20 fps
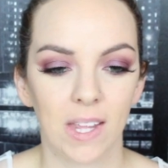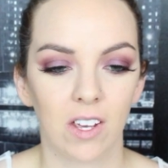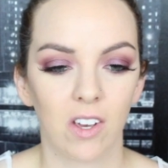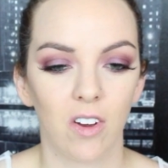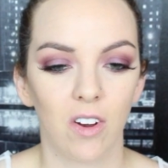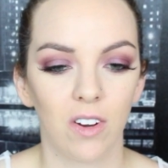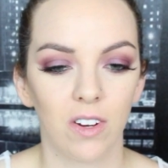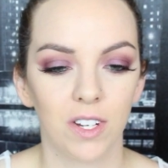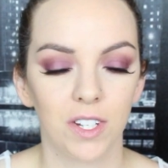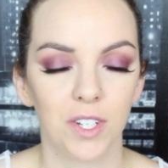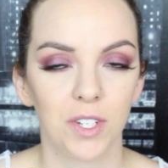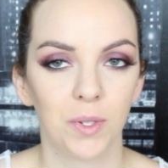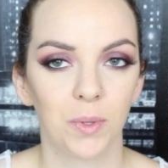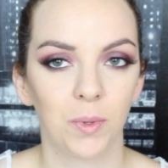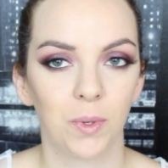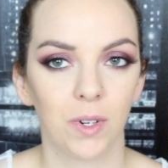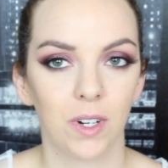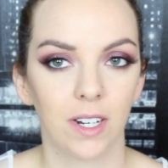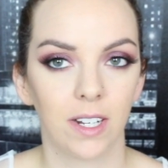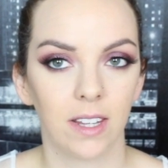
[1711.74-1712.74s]

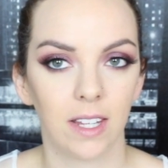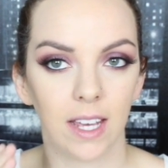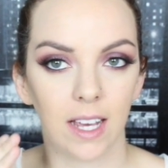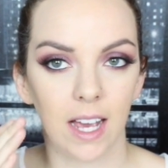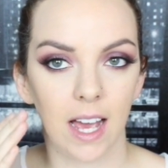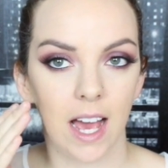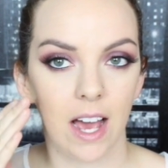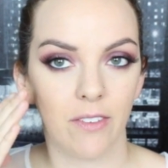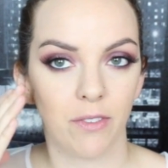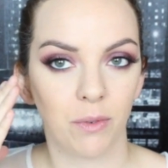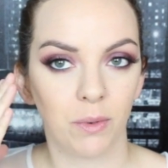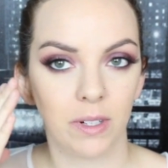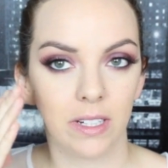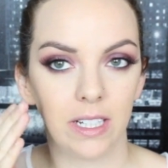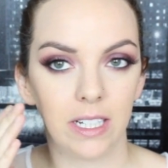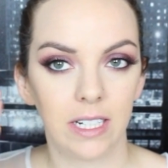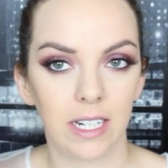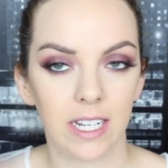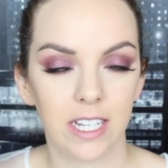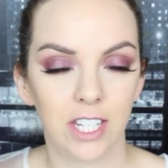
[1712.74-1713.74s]
contoured, and like I have
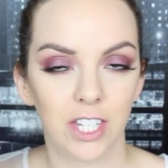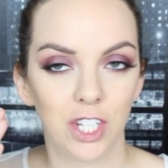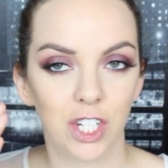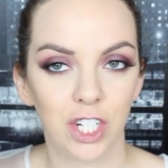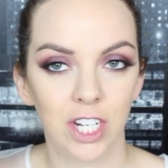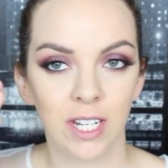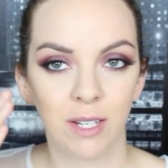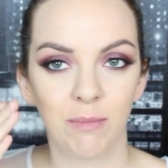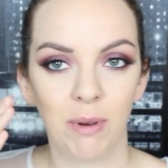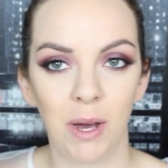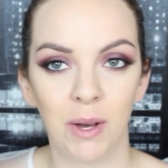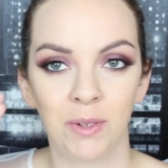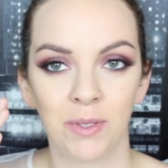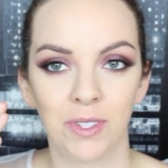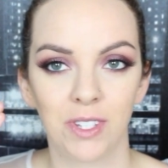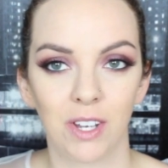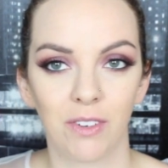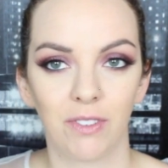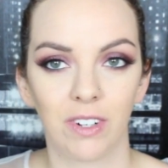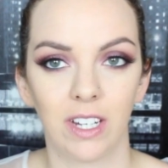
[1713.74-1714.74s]
really nice
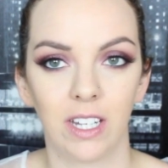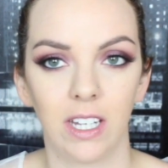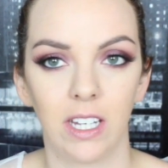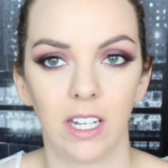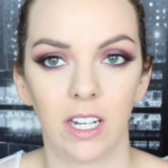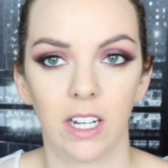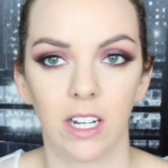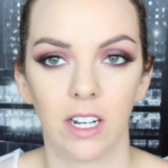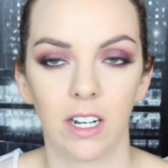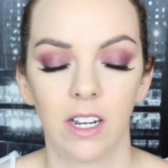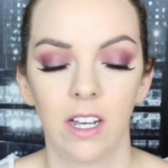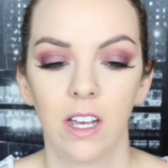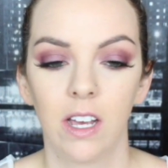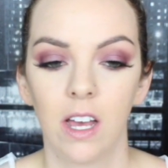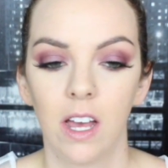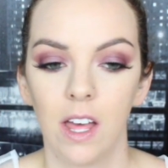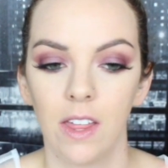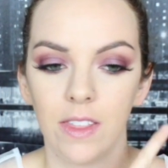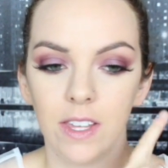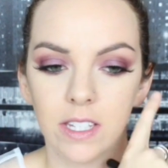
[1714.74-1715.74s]
cheekbones over here.
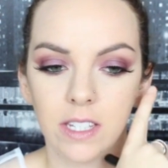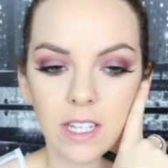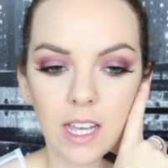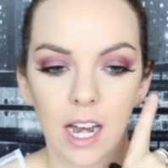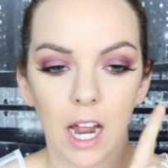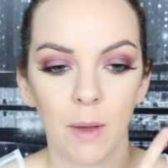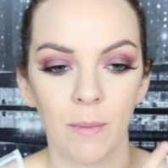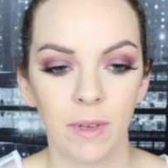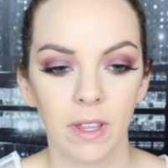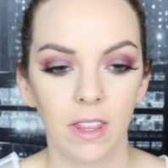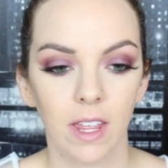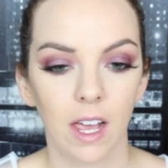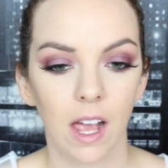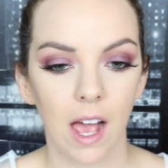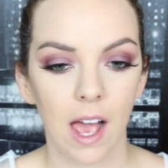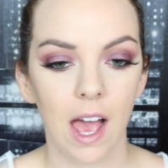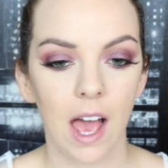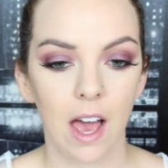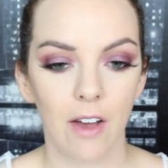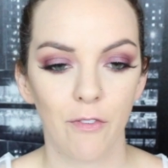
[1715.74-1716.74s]
This side, I mean, like
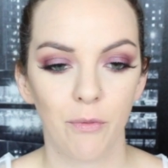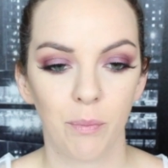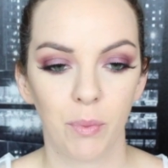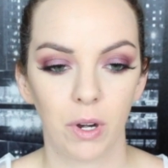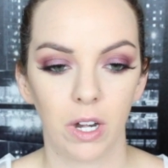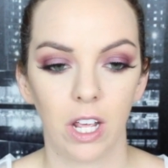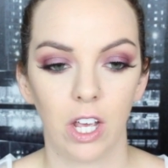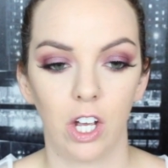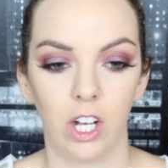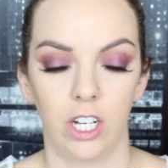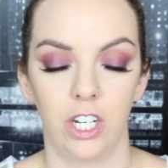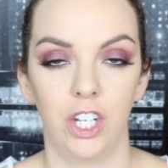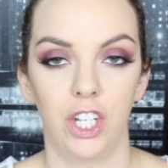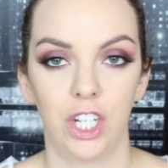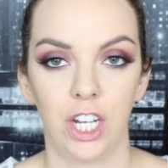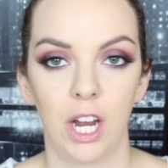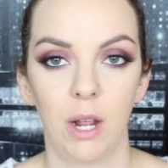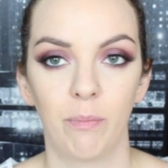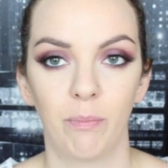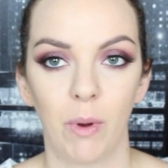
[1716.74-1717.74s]
I have pretty good
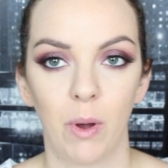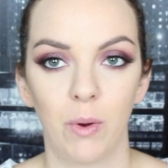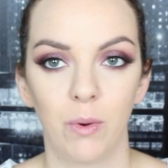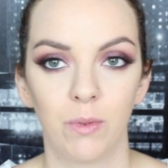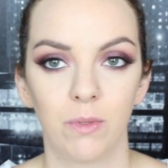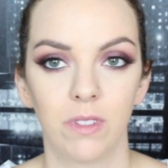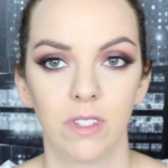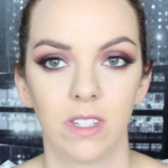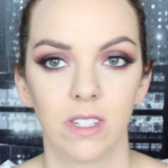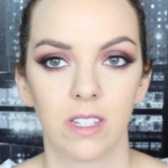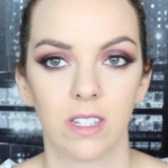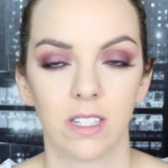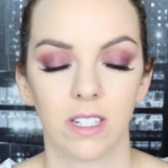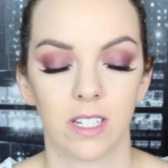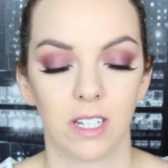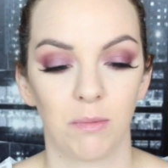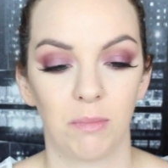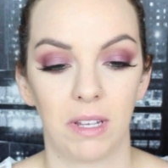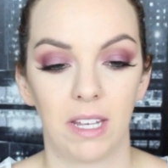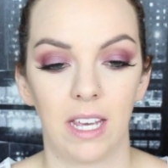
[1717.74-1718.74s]
cheekbones
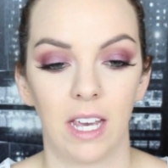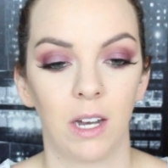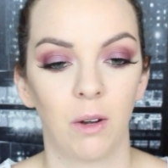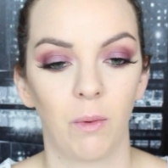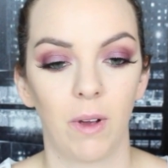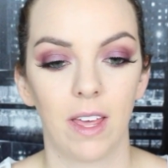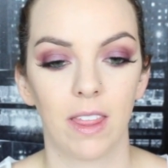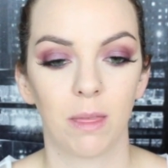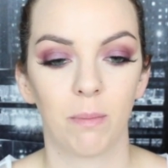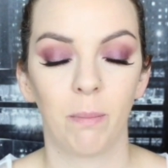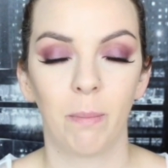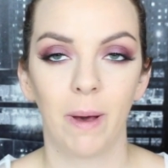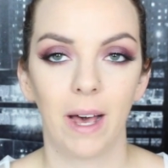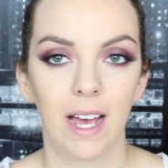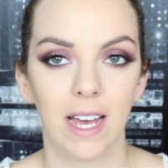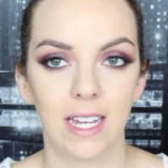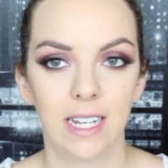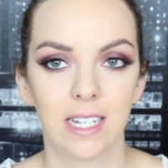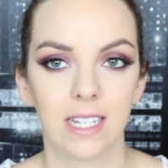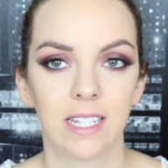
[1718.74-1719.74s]
to begin with,
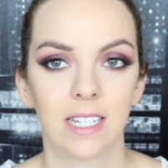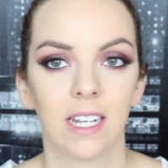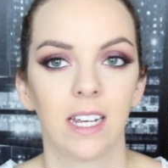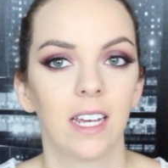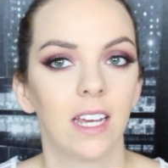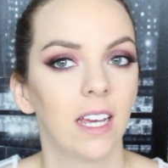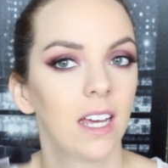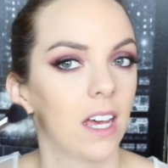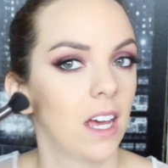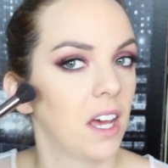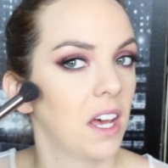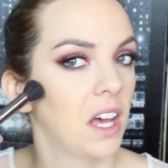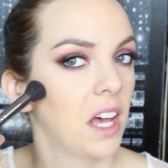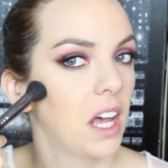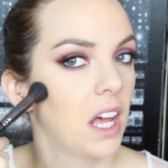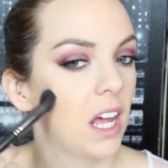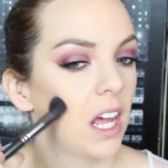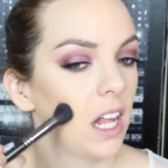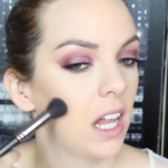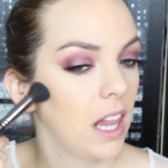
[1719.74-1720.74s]
but
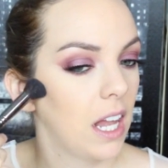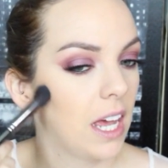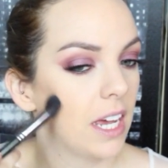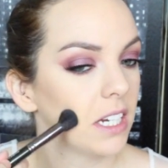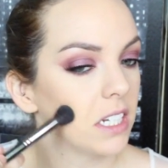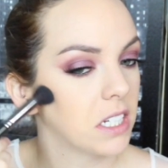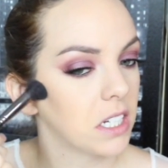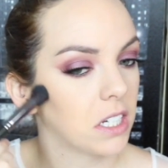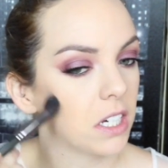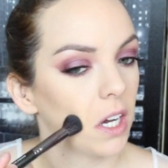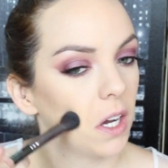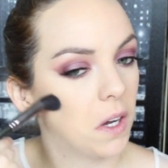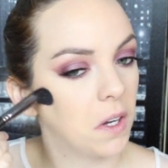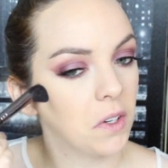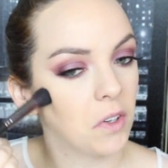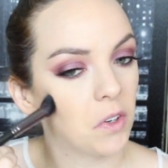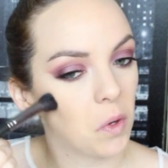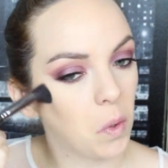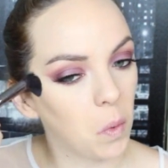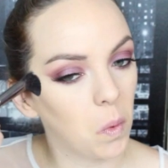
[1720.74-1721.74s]
I like to
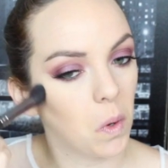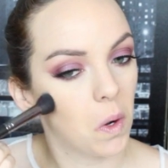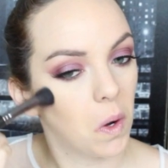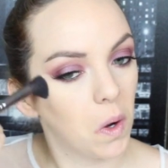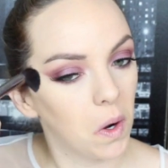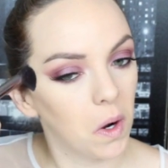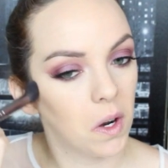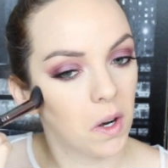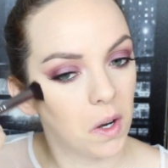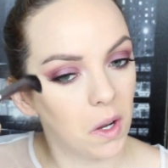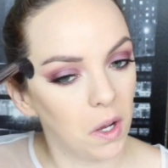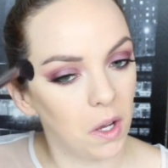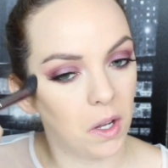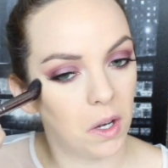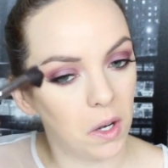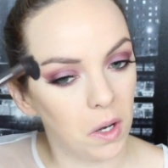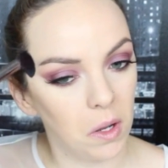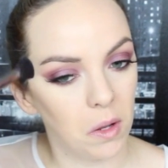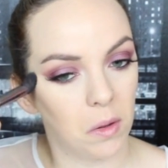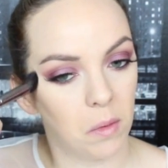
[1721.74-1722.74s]
contour
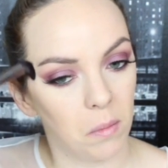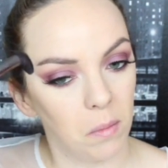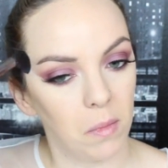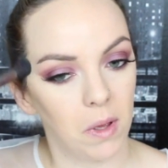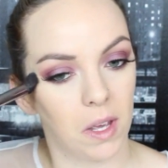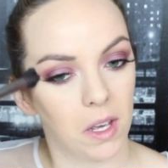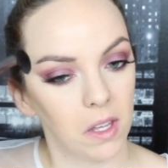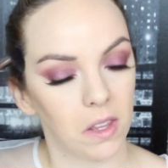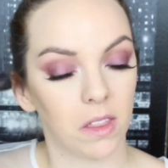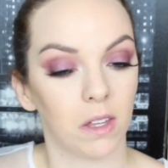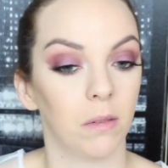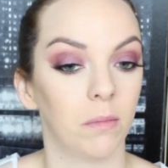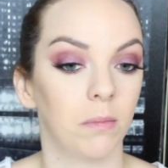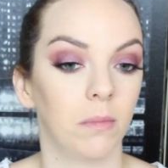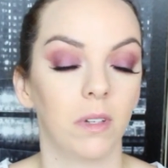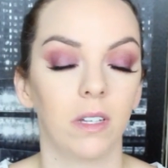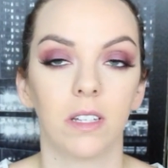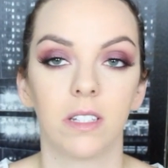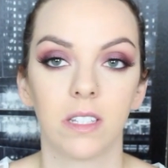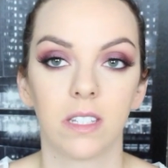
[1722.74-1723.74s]
and make
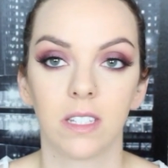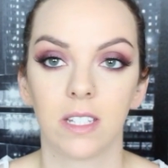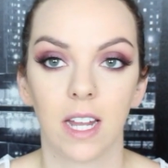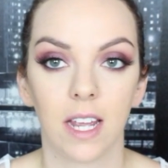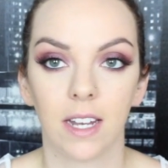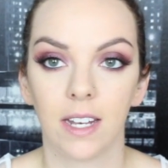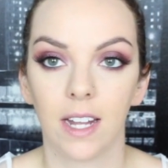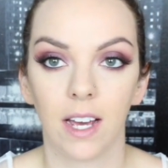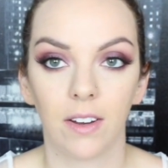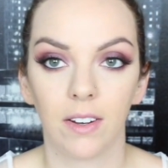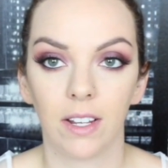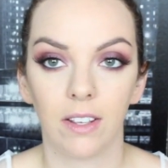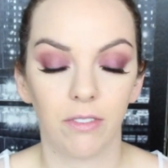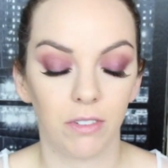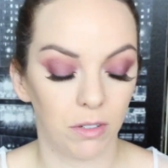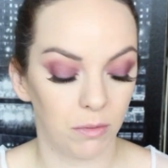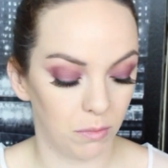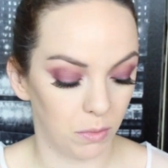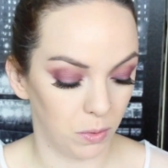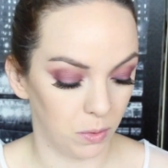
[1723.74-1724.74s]
them stand out
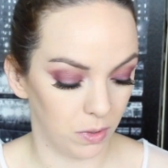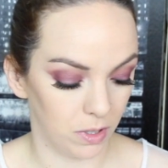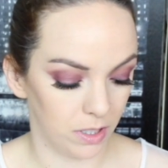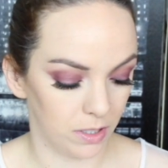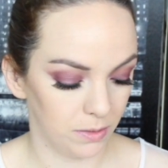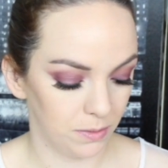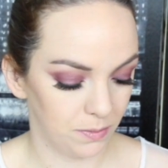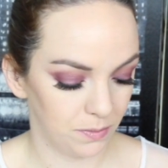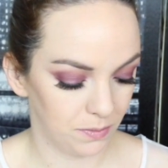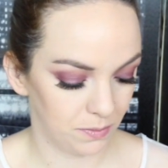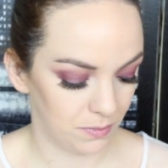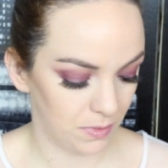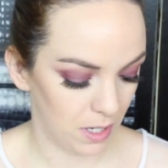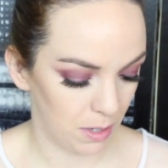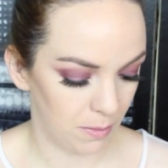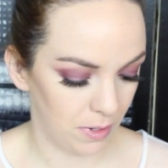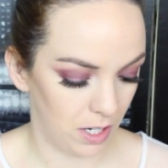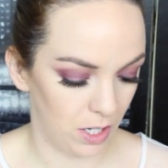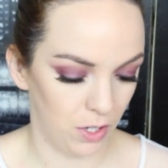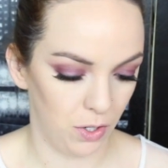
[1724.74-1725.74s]
even more. I
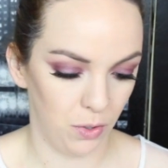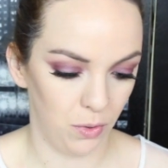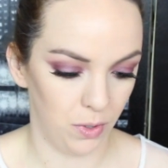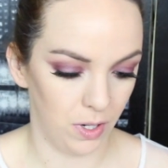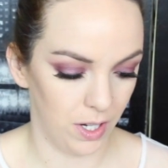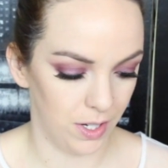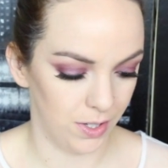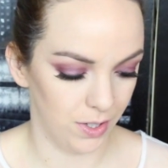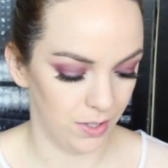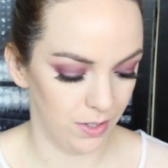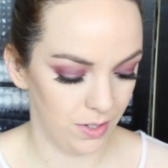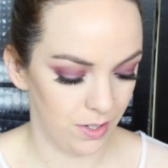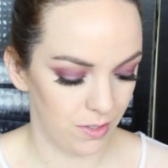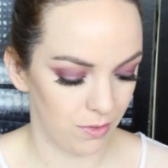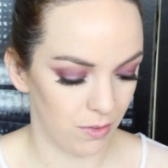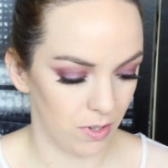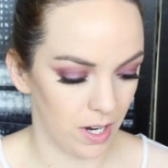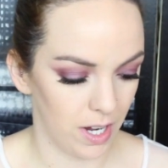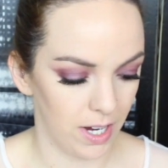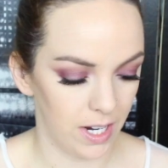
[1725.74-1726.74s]
mean, who doesn't,
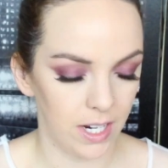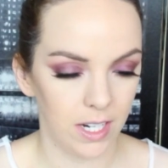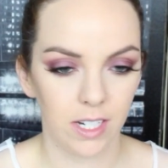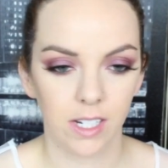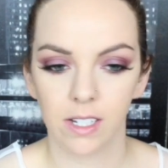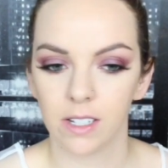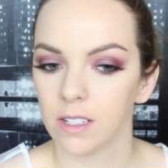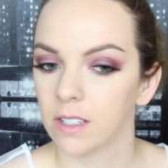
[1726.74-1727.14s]
right?